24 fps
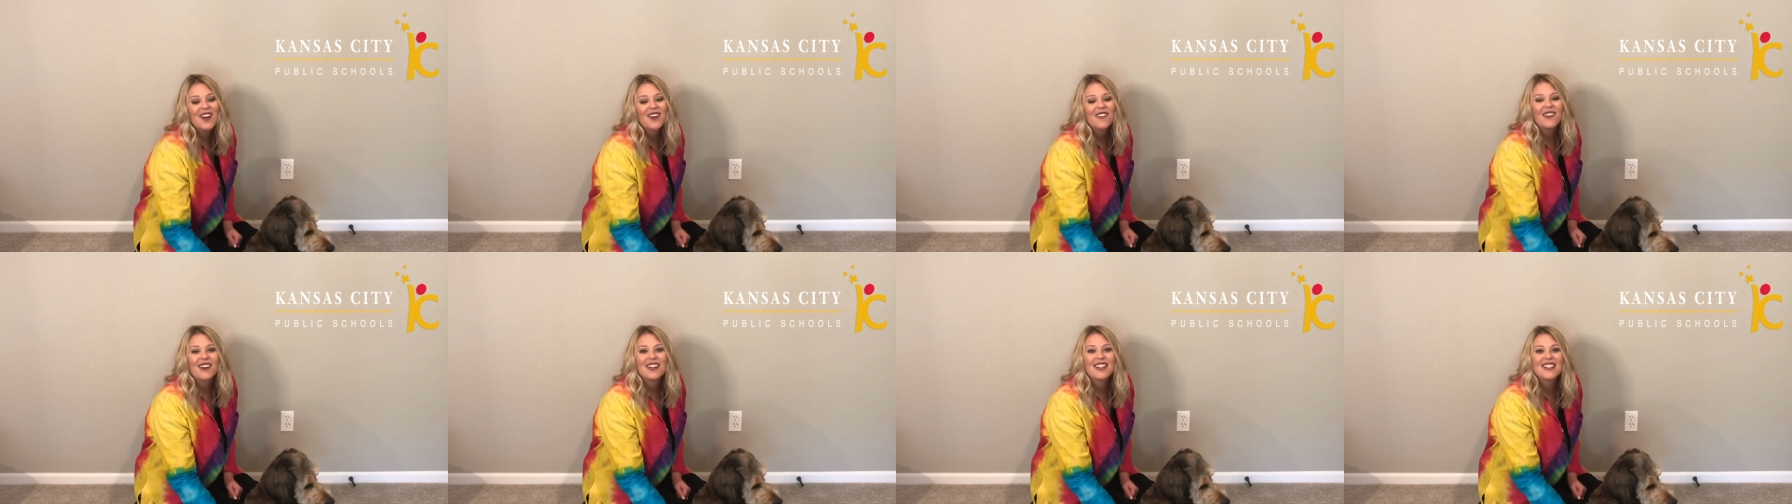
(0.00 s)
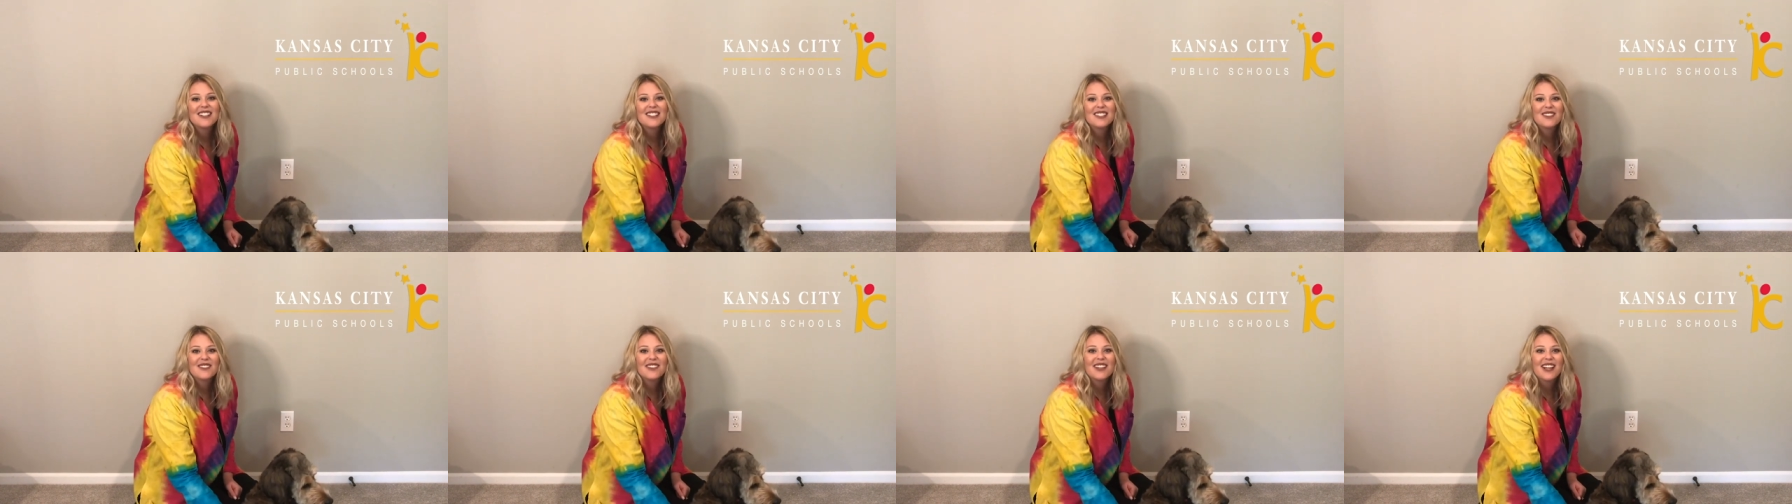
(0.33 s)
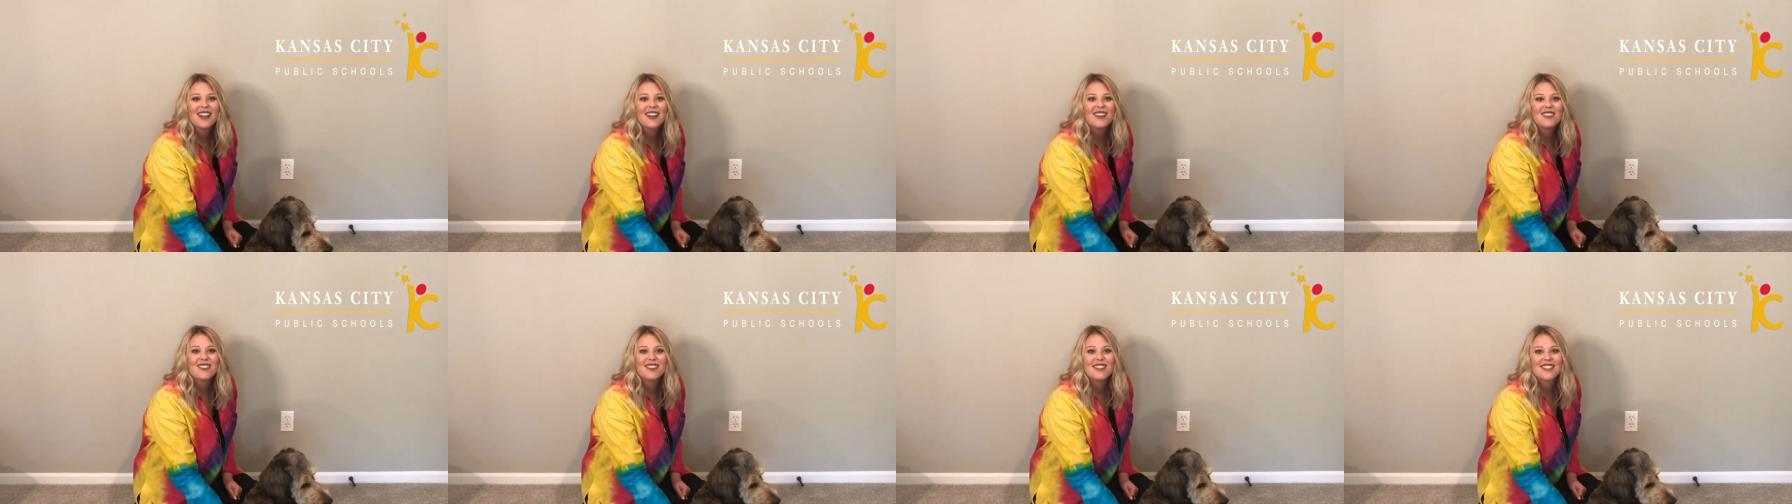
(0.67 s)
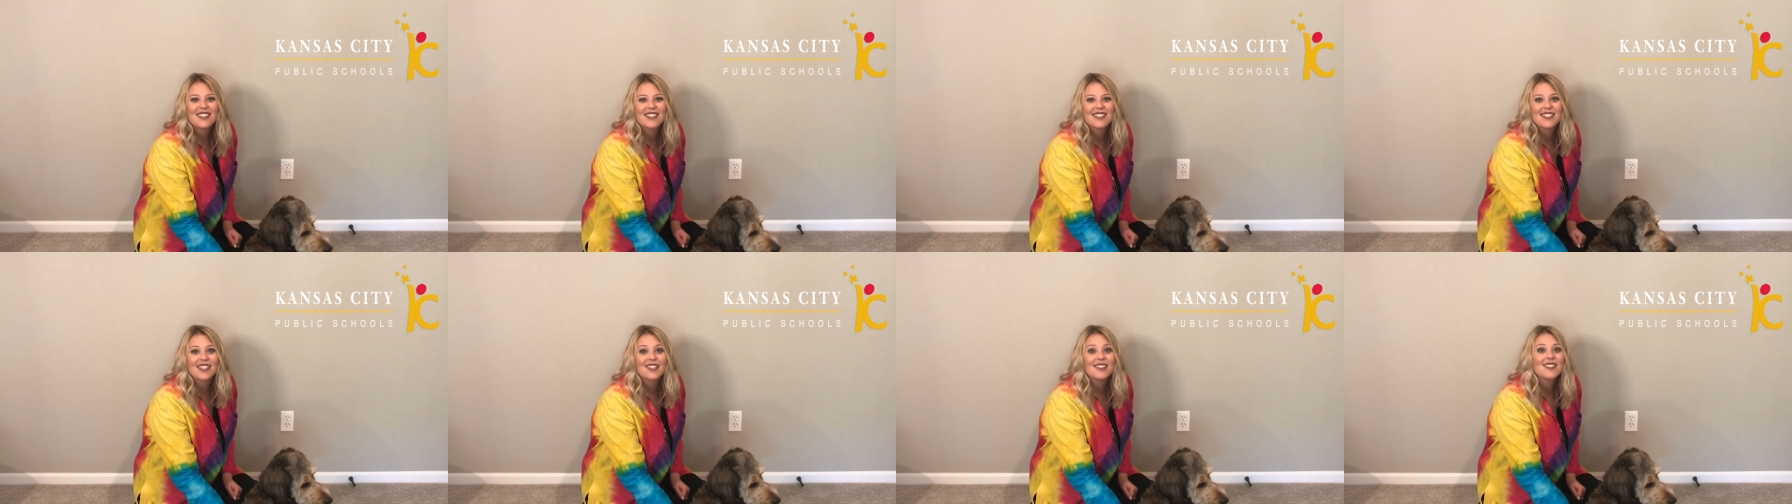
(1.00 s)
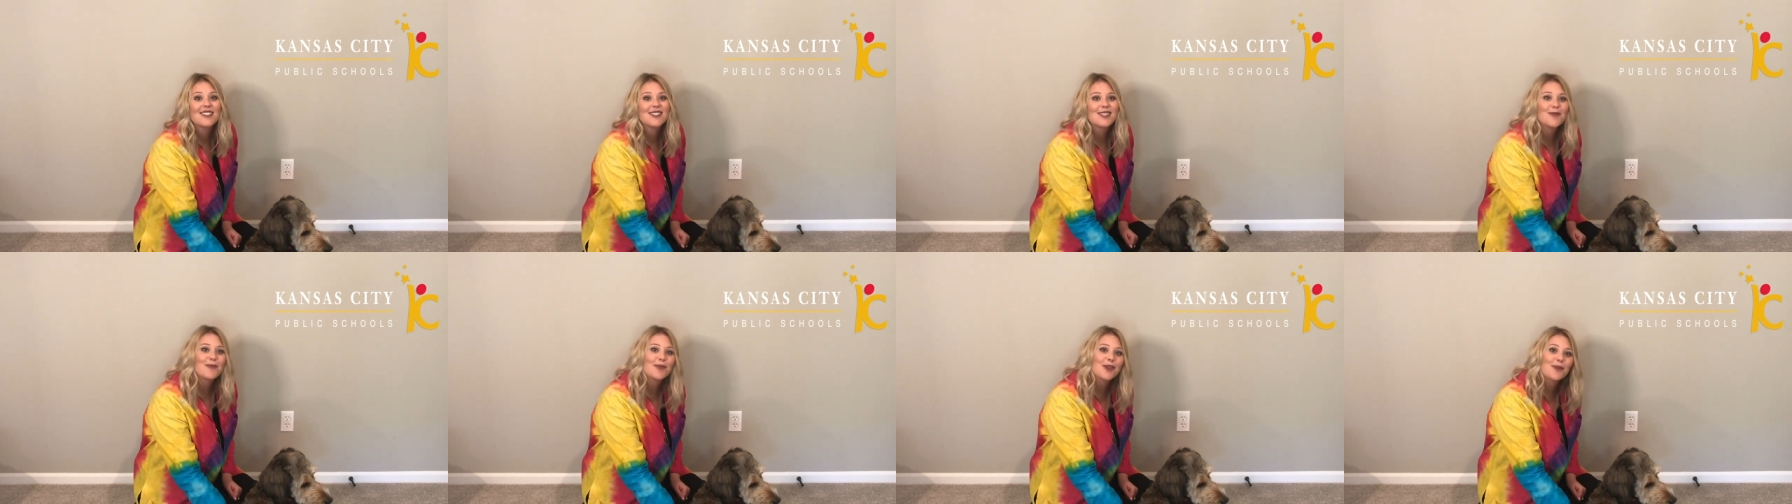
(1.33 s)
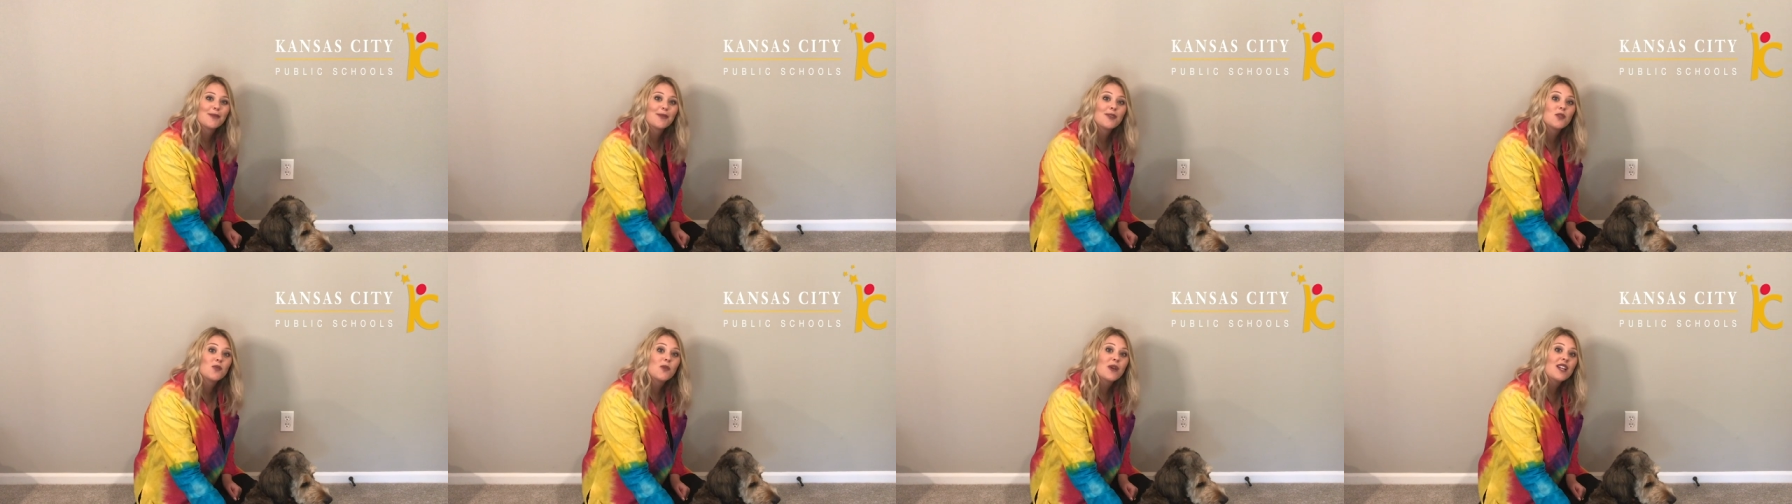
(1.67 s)
What are some characteristics that are similar
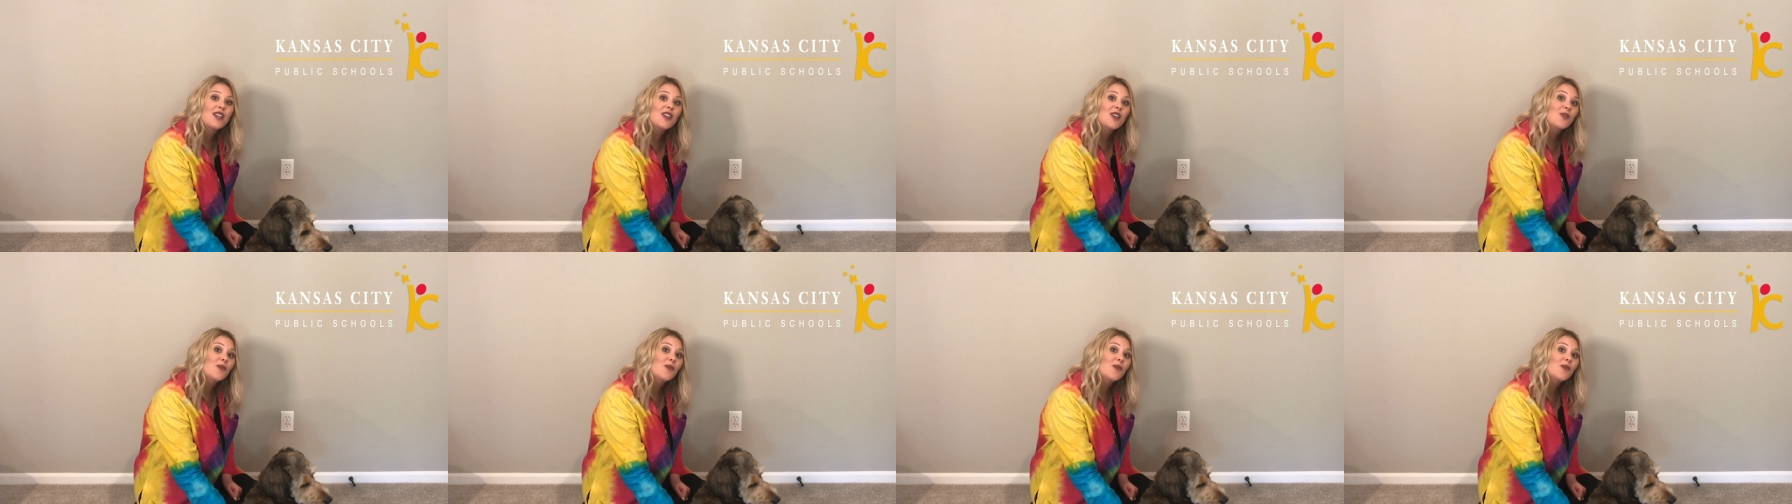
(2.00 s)
between